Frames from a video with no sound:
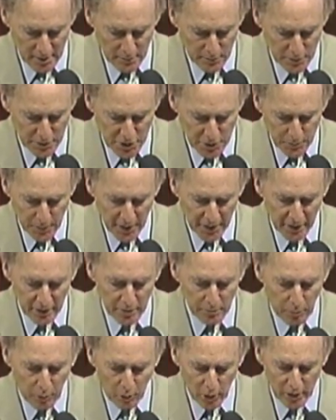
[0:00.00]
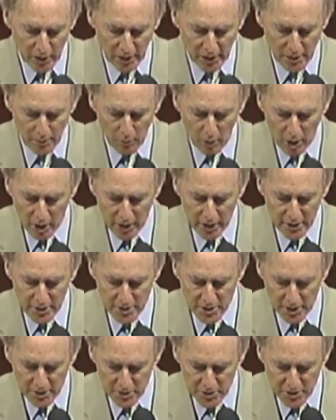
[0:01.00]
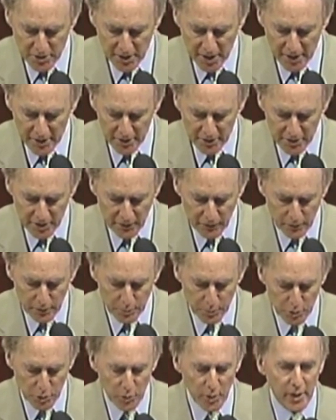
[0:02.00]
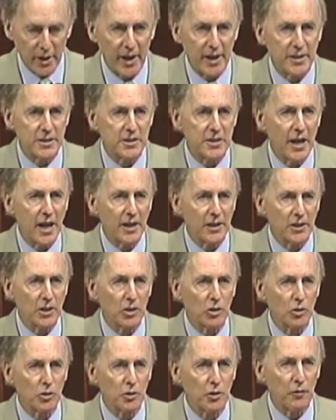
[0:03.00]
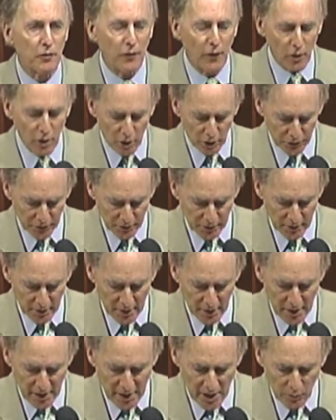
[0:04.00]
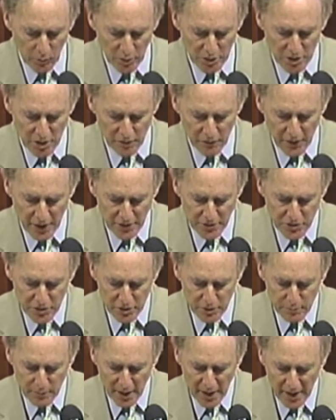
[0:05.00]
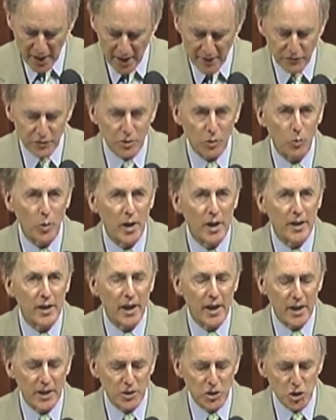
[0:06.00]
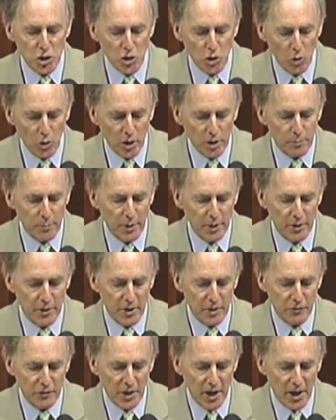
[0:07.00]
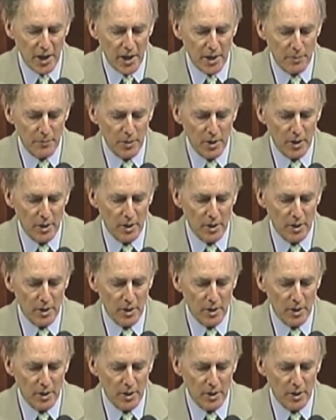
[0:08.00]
Mr. Speaker, importantly, markets understand the difference between a technical default, in which investors may have to wait a short period of time